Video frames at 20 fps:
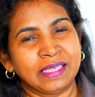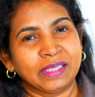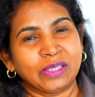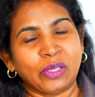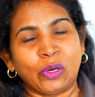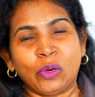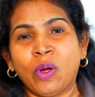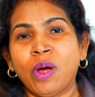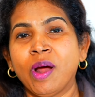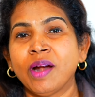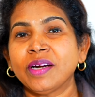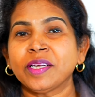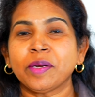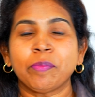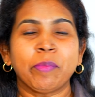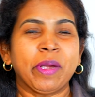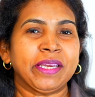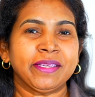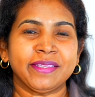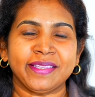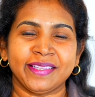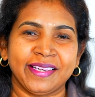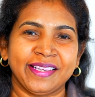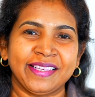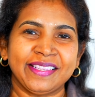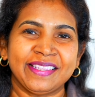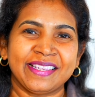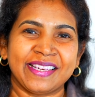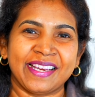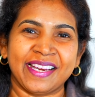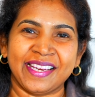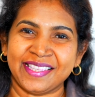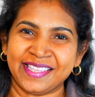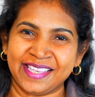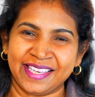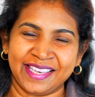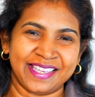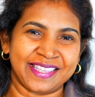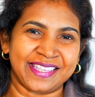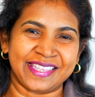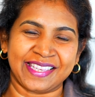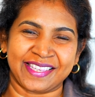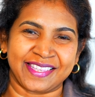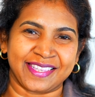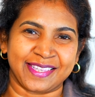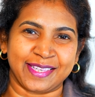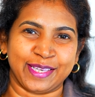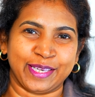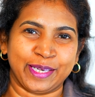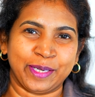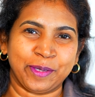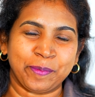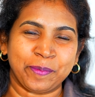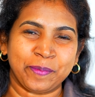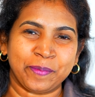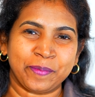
The Lord reminded Isaiah 60